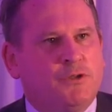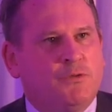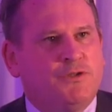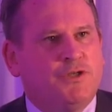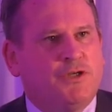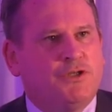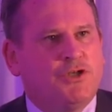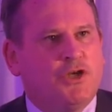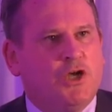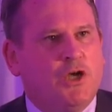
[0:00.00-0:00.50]
were
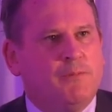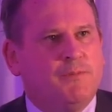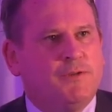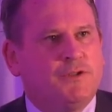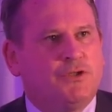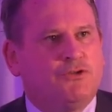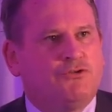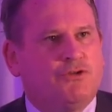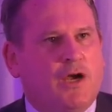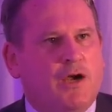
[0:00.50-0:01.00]
determined
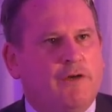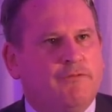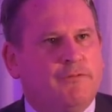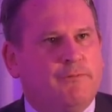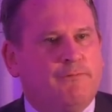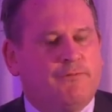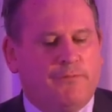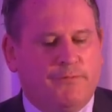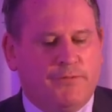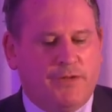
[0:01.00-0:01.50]
to drive them
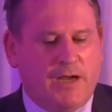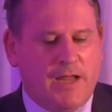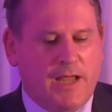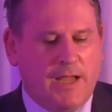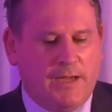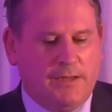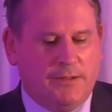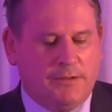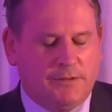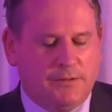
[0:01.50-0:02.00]
from the land.